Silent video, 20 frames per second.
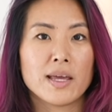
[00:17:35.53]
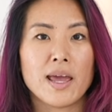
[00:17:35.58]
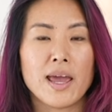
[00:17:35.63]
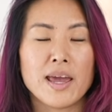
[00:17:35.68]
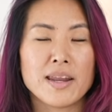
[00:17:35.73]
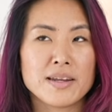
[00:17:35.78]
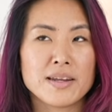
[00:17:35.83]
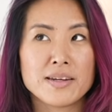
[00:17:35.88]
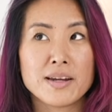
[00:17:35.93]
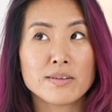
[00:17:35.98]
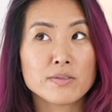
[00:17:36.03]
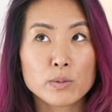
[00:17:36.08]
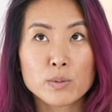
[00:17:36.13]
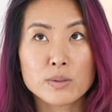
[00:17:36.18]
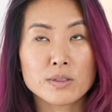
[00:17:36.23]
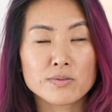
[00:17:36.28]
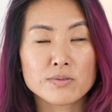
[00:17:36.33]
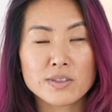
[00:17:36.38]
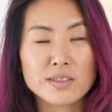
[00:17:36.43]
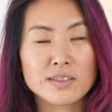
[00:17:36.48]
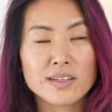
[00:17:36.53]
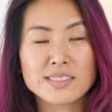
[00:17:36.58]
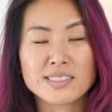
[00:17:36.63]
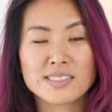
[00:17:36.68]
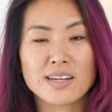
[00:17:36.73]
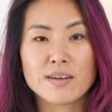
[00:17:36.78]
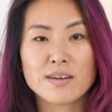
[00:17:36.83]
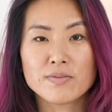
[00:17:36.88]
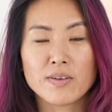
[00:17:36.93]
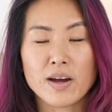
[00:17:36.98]
And I never would have realized
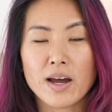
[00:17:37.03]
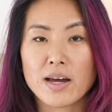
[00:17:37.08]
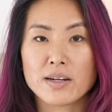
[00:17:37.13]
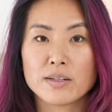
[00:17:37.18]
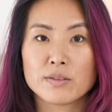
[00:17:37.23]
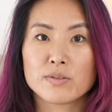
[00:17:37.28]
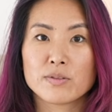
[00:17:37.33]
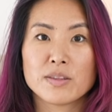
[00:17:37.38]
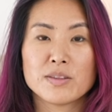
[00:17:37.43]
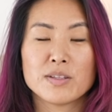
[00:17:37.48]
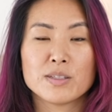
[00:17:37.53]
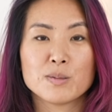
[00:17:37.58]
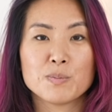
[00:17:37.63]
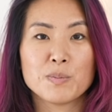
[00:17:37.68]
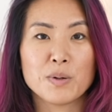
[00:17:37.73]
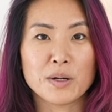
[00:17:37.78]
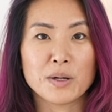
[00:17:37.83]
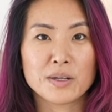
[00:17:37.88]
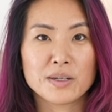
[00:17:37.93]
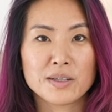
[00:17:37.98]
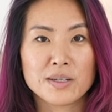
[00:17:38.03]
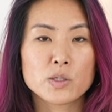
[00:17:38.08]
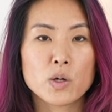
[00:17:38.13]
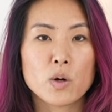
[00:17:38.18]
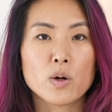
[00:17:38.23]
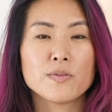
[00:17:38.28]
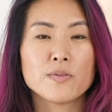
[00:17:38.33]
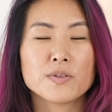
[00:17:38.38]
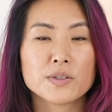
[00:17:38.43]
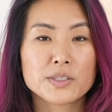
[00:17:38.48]
that if I hadn't read this book. So
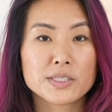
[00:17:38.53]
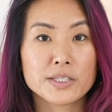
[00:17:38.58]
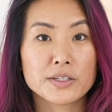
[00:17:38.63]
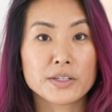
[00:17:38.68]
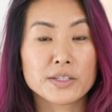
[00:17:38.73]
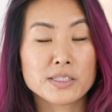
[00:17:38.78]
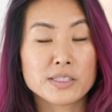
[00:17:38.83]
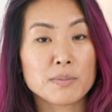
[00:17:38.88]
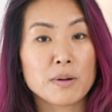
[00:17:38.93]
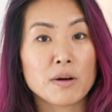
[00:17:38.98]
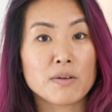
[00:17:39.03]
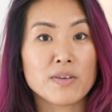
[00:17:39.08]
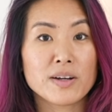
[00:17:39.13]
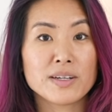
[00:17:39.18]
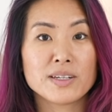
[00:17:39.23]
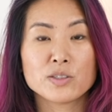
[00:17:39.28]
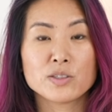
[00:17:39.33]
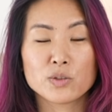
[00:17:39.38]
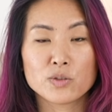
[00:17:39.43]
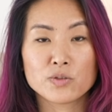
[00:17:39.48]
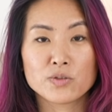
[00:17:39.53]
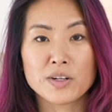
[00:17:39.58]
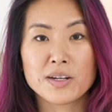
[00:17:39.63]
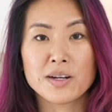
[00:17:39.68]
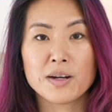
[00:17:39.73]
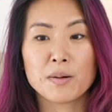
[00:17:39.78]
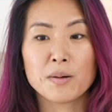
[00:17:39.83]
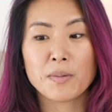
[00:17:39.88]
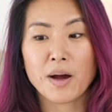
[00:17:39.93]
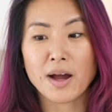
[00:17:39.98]
if you're serious about financial
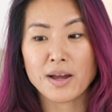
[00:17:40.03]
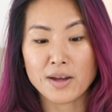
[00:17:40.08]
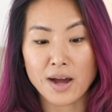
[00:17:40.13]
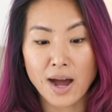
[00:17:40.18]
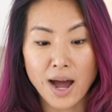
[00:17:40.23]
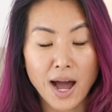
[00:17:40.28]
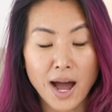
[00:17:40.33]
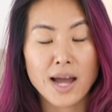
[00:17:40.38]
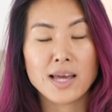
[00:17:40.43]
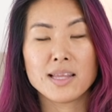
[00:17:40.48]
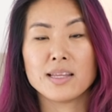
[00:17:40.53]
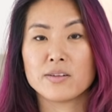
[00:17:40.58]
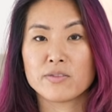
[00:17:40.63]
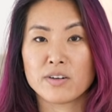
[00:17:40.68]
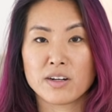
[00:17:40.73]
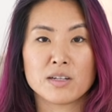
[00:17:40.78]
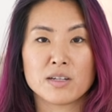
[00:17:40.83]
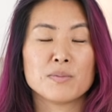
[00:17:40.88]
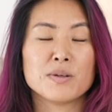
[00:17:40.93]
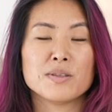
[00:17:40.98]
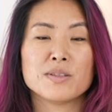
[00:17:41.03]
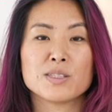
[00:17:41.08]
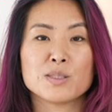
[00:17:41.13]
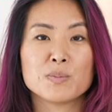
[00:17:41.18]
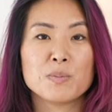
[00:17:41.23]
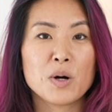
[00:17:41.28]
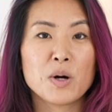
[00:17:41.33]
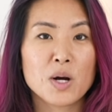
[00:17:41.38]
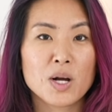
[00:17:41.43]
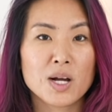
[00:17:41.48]
freedom, I highly recommend this
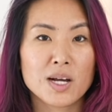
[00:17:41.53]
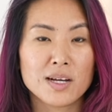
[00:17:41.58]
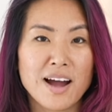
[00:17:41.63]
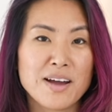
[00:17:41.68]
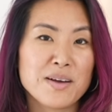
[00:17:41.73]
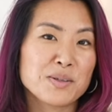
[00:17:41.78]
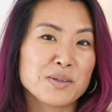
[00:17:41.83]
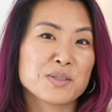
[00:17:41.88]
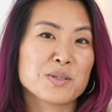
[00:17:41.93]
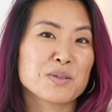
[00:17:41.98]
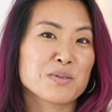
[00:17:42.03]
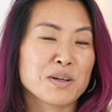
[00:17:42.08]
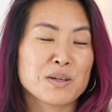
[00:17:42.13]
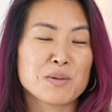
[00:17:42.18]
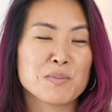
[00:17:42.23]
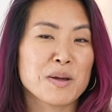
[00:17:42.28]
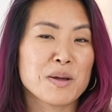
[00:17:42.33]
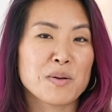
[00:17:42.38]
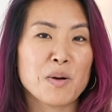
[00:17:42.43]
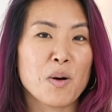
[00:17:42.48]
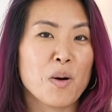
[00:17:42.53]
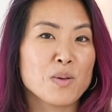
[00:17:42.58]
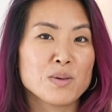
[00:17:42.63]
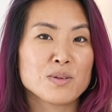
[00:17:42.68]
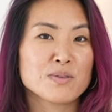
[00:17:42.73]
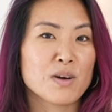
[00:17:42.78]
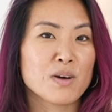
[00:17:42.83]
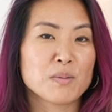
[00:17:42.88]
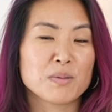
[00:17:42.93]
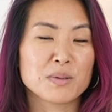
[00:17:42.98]
book. I also recommend all
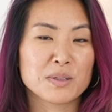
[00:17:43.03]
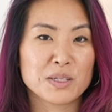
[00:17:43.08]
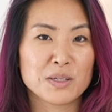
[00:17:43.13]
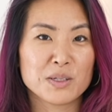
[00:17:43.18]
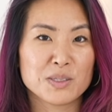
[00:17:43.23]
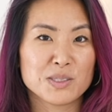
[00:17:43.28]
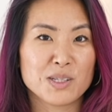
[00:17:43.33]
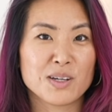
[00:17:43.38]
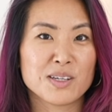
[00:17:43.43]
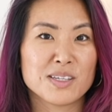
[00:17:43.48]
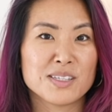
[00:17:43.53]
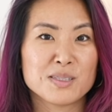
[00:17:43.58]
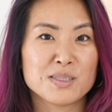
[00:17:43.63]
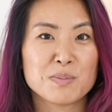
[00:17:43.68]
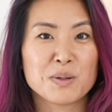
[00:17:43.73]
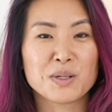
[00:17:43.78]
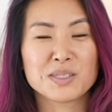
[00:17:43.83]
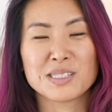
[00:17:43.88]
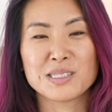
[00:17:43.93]
of Robert Kiyosaki's books